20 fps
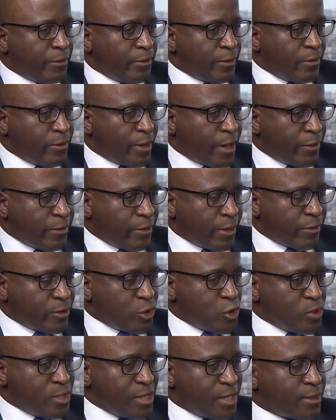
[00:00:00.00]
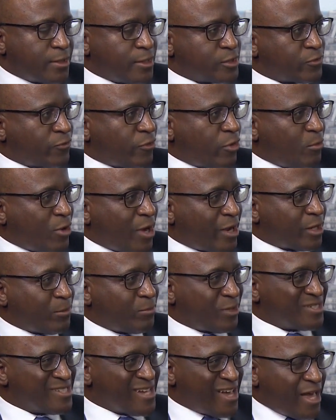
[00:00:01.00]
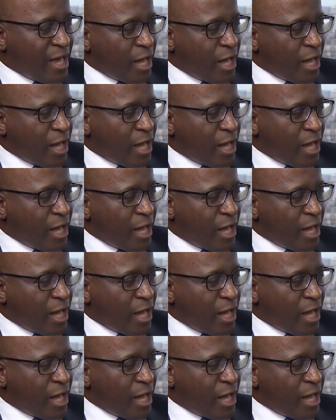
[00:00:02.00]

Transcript: that the other uniqueness of our market, because